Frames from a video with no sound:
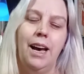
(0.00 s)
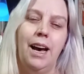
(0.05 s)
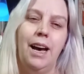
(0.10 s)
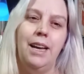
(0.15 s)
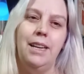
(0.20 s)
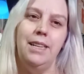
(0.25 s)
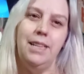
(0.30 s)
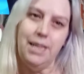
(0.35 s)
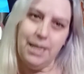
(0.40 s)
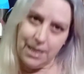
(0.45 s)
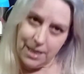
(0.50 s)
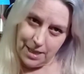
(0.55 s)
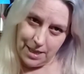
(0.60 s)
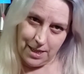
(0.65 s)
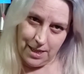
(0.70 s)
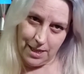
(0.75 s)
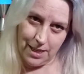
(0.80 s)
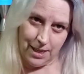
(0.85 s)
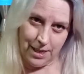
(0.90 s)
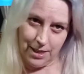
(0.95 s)
I need
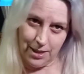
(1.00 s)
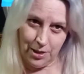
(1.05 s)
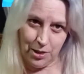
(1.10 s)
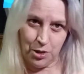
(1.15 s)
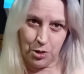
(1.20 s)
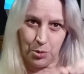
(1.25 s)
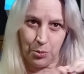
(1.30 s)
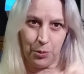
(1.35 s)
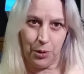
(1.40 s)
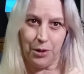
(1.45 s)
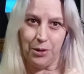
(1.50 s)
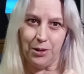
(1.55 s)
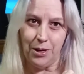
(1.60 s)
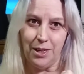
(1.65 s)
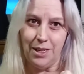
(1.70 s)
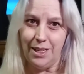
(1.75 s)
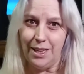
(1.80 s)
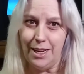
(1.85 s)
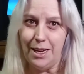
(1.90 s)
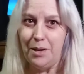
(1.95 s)
to work
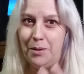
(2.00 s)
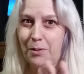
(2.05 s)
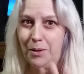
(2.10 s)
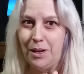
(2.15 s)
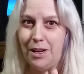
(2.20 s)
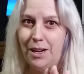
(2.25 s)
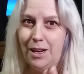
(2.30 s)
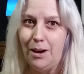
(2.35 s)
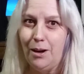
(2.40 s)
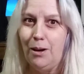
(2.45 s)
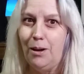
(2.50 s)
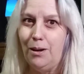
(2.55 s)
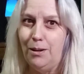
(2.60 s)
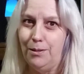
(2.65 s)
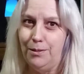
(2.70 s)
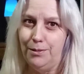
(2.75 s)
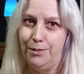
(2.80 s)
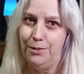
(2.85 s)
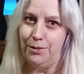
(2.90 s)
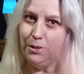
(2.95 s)
on getting rid
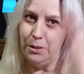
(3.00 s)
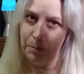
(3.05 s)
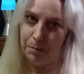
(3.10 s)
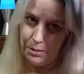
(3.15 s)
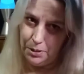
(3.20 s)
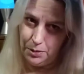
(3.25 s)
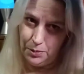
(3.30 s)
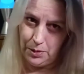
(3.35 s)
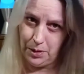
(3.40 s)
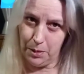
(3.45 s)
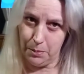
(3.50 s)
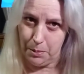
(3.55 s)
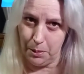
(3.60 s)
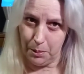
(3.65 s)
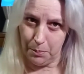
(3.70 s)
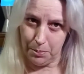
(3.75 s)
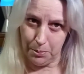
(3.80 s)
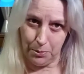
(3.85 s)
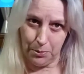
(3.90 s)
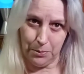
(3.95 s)
of the blue and the
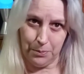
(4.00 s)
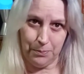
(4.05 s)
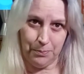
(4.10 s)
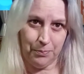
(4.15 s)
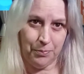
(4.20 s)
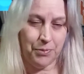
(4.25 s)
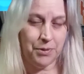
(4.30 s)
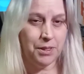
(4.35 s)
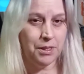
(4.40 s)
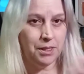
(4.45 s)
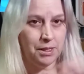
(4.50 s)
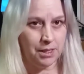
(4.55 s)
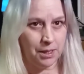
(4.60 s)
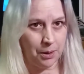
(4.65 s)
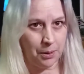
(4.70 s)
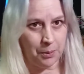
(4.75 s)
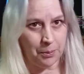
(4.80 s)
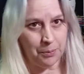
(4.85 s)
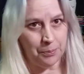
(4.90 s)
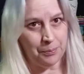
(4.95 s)
purple.
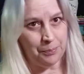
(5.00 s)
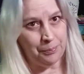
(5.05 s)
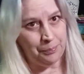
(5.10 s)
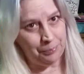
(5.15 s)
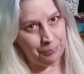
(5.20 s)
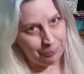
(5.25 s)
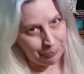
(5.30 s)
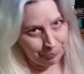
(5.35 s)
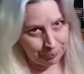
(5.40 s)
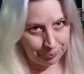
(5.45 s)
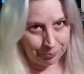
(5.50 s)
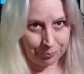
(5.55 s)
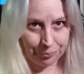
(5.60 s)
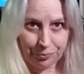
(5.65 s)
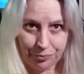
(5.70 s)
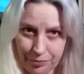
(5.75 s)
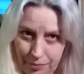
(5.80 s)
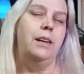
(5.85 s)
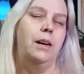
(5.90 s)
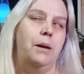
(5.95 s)
So,
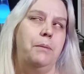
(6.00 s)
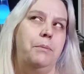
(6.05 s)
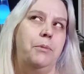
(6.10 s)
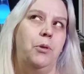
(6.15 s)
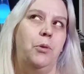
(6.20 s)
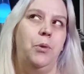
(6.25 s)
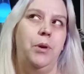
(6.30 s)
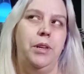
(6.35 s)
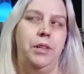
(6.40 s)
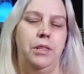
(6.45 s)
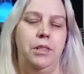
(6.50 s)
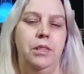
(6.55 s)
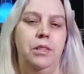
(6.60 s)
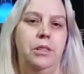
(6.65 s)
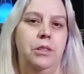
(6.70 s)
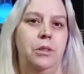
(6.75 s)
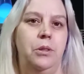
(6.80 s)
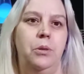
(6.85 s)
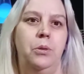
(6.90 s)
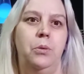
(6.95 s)
I'm going to
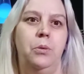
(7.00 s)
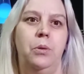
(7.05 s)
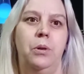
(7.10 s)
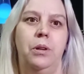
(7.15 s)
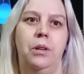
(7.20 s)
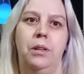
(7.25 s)
do